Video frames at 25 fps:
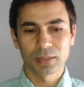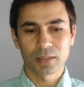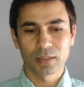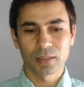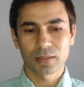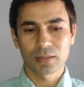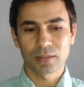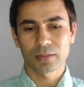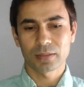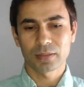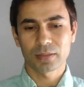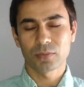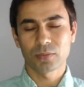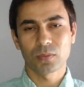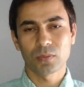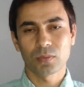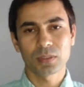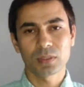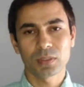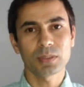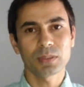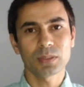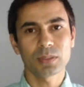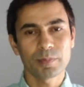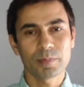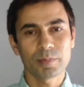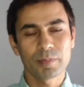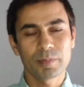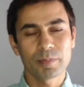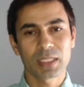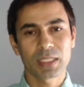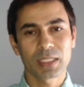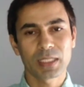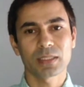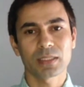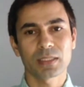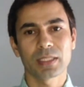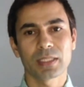once you make an
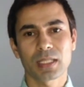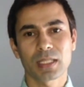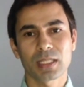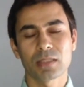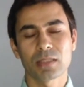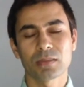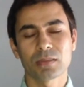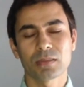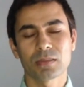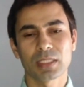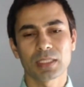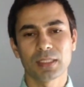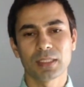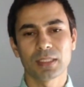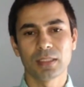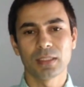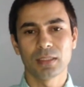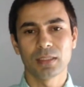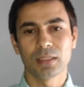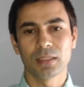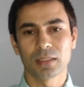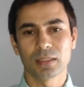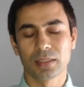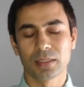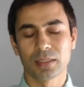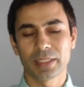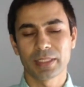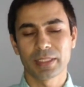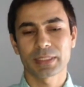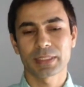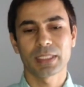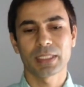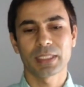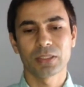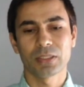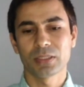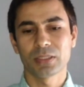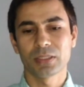account and assign your
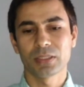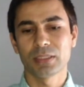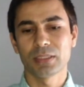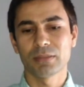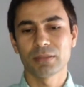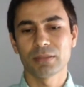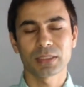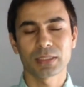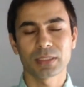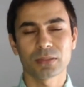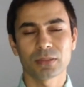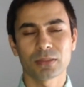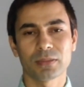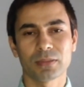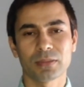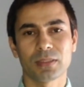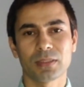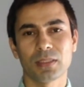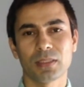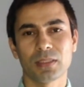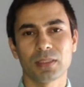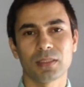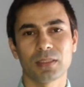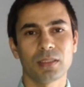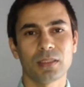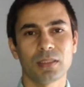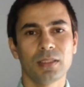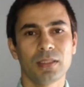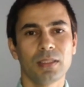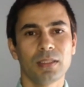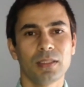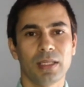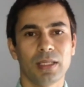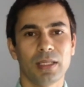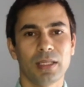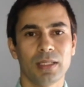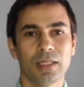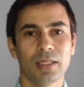device over there
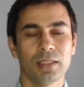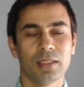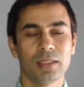and